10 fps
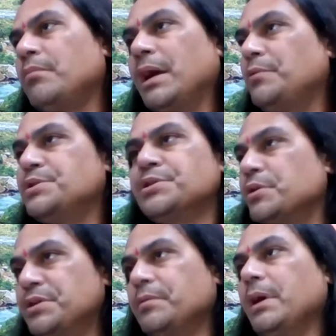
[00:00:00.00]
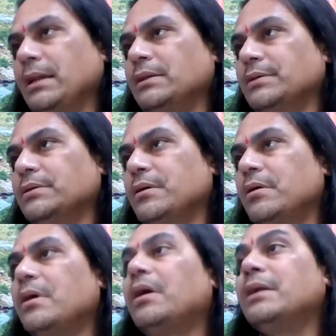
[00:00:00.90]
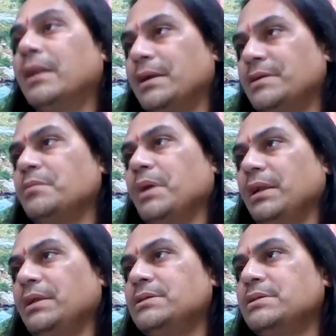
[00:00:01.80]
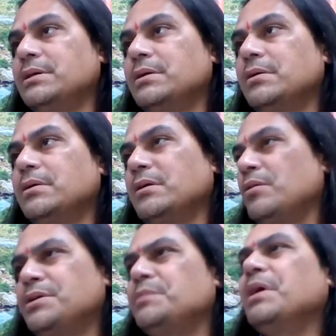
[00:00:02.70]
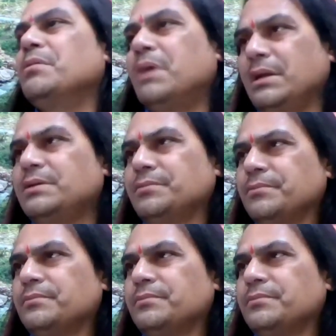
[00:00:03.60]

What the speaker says: mind which is not divine, or unenlightened mind is not divine mind.